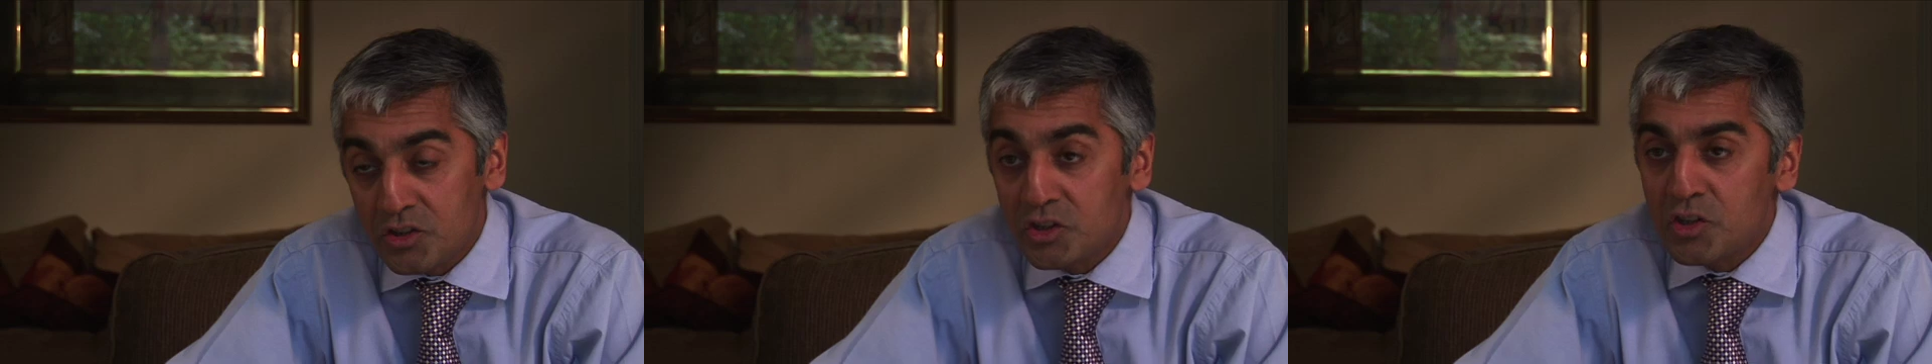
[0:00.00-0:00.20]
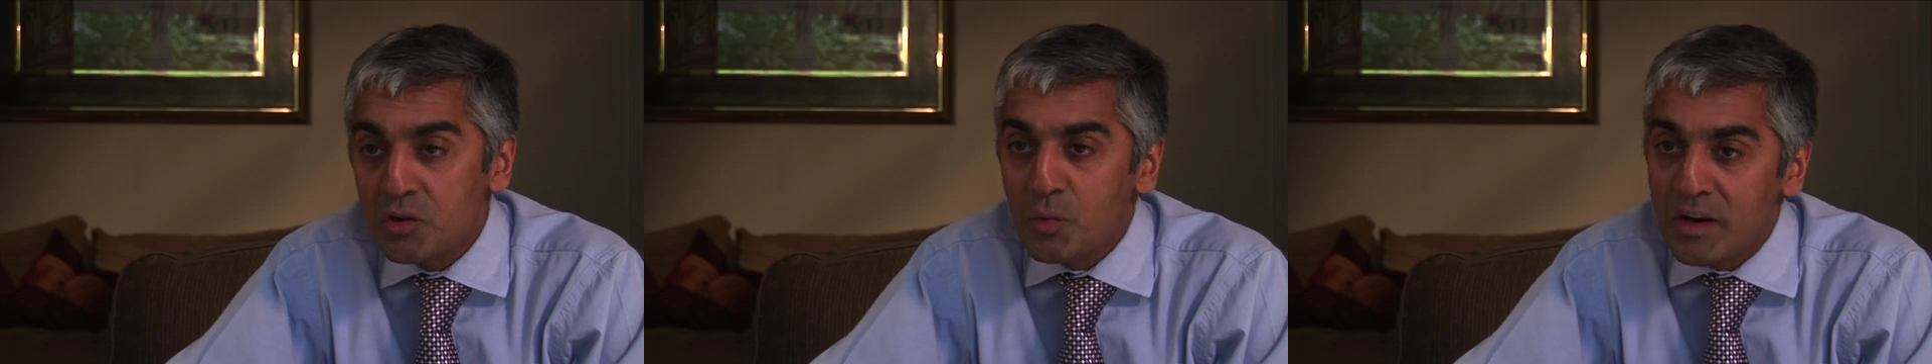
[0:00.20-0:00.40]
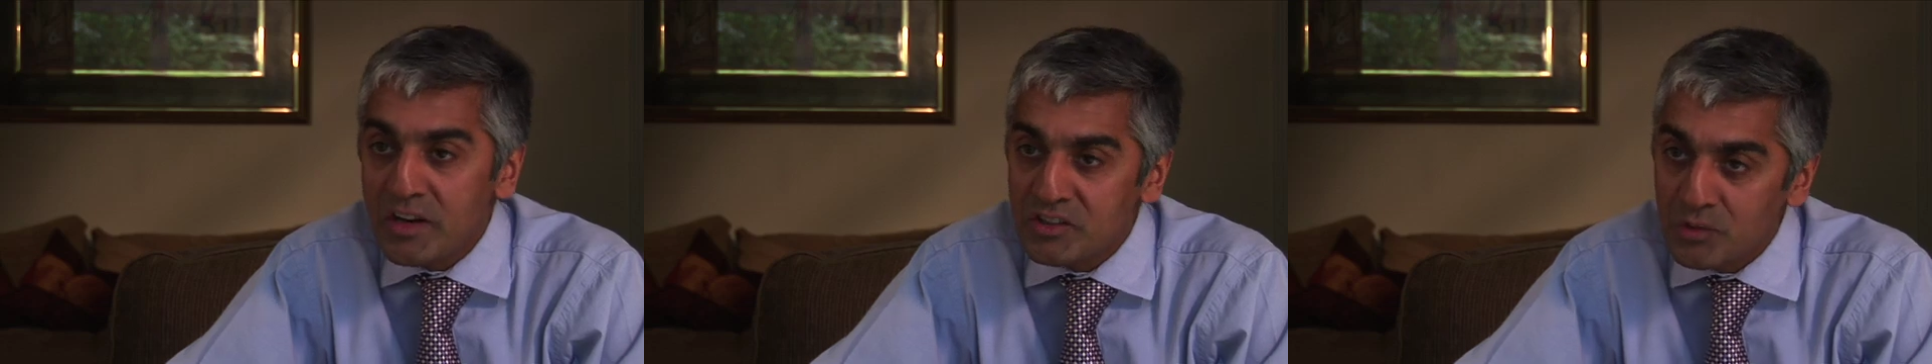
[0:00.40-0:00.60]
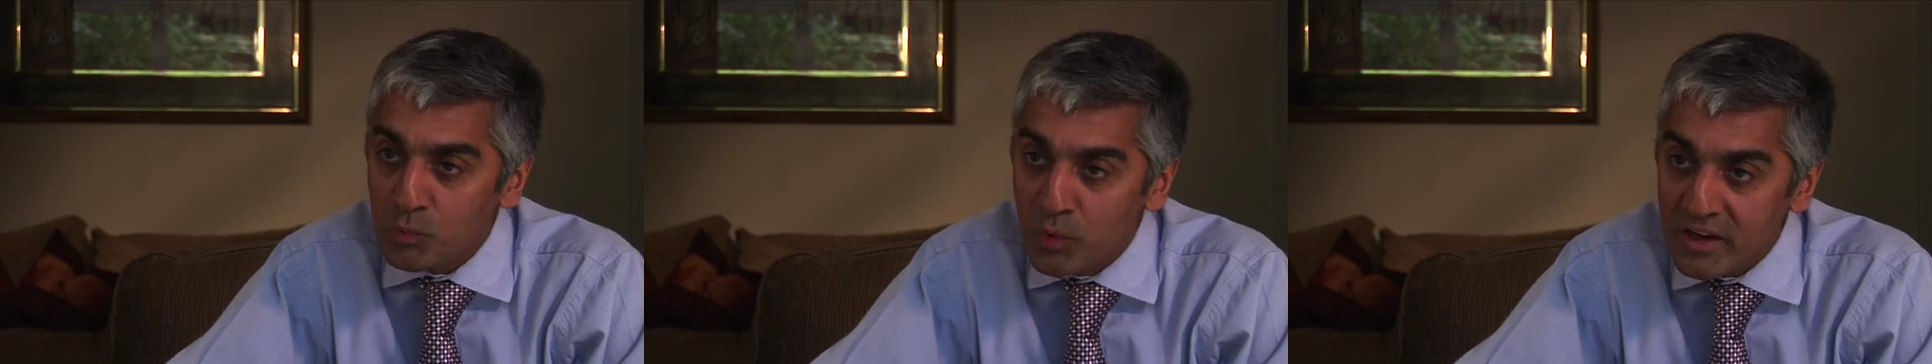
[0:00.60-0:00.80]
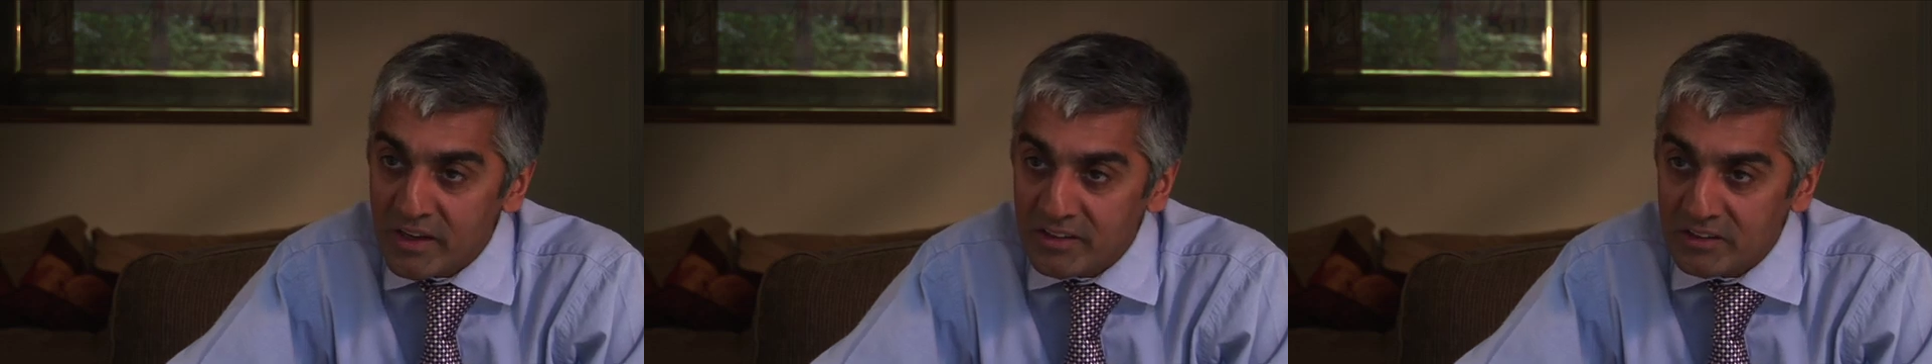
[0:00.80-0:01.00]
to raise
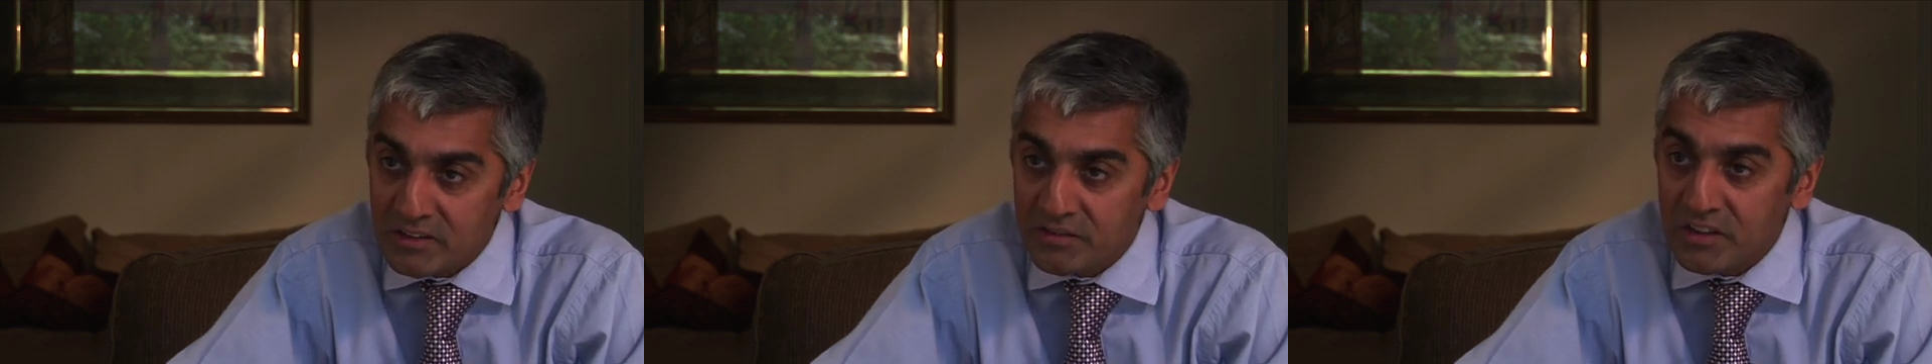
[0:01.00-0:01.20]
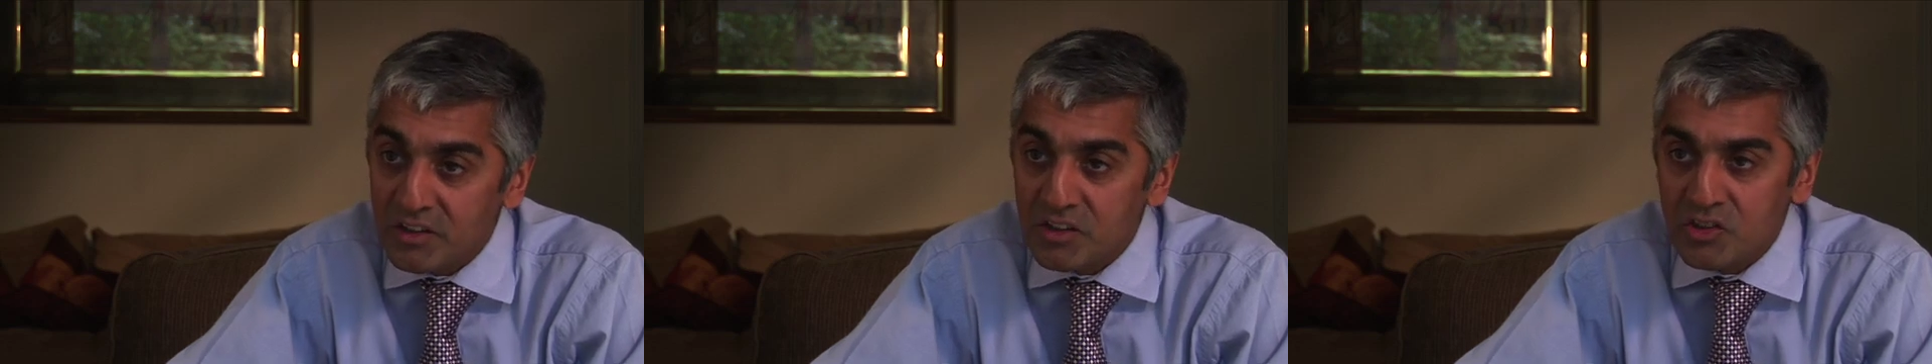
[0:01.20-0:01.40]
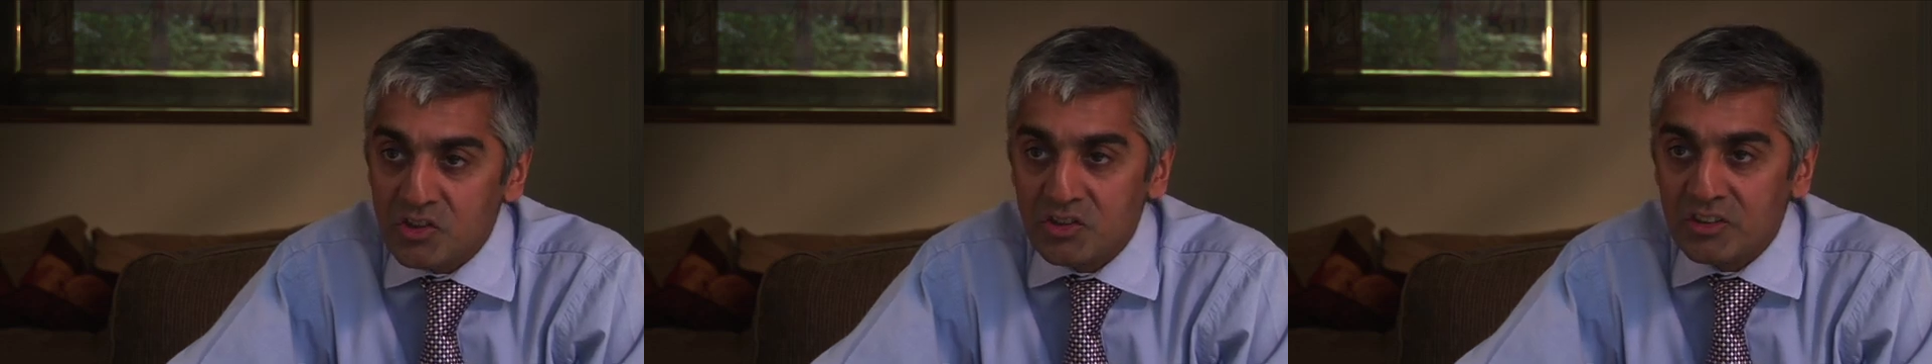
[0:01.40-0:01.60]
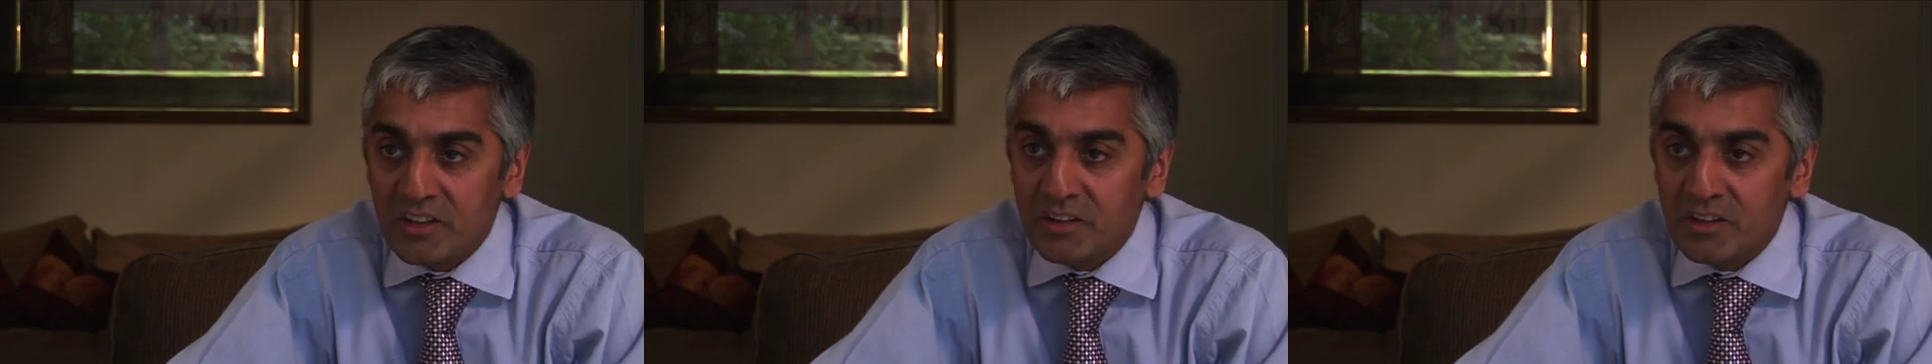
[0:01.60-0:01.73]
awareness of conditions